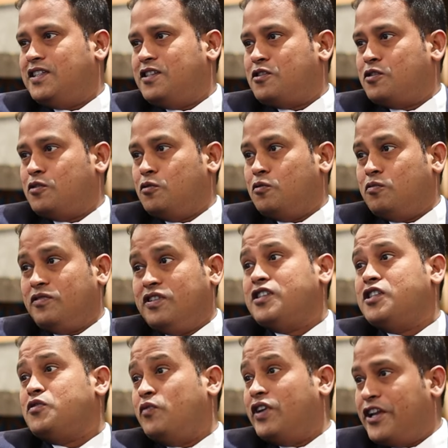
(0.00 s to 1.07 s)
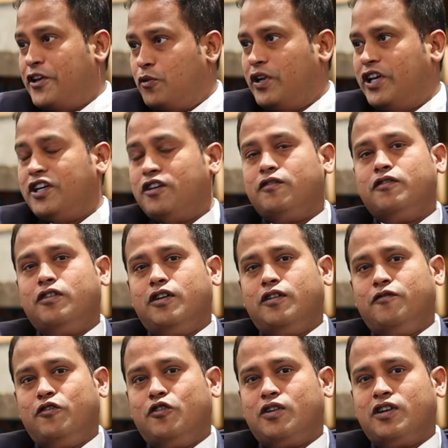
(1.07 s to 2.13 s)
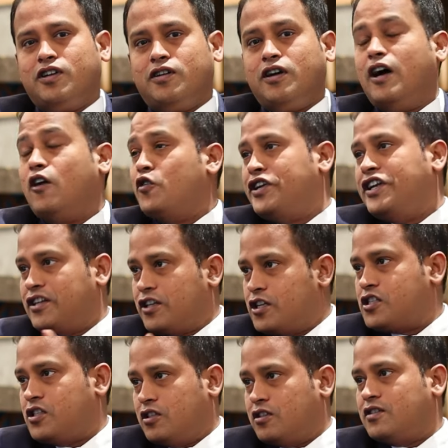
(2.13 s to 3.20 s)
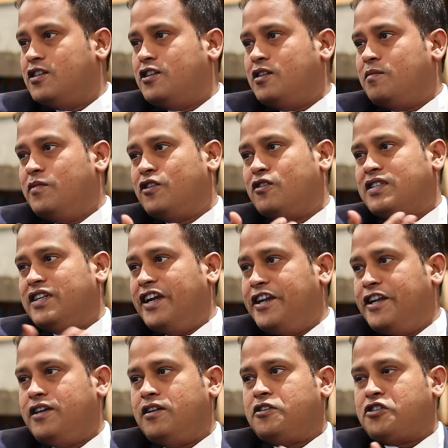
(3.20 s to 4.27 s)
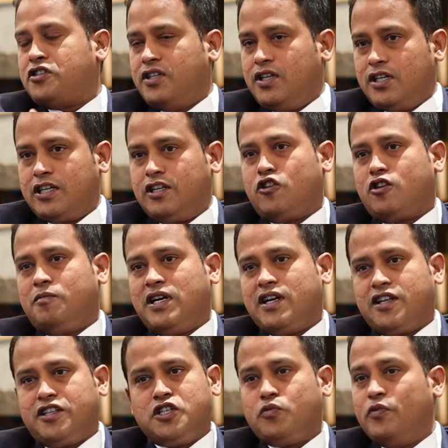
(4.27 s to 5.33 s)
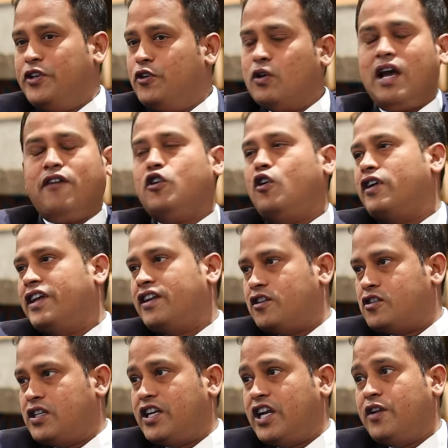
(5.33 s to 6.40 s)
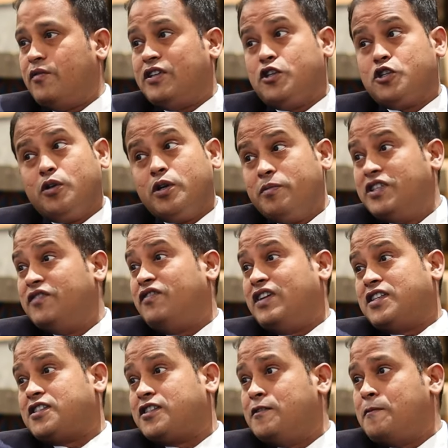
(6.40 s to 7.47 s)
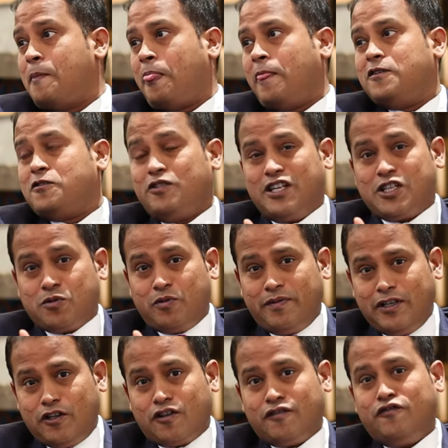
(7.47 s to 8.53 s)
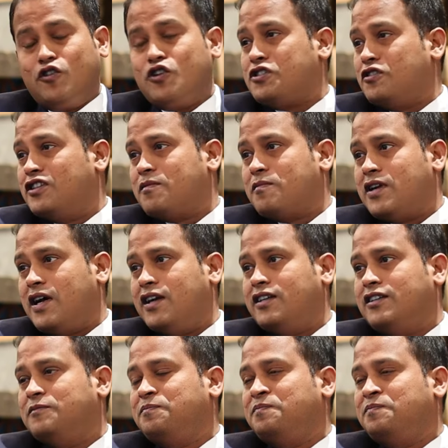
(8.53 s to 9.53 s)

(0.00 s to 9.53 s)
So this is very unique for a Holiday Inn resort, because in India, Sri Lanka or Bangladesh, we don't have a Holiday Inn resort anywhere. This is going to be the first. So there's going to be a lot of focus on the brand.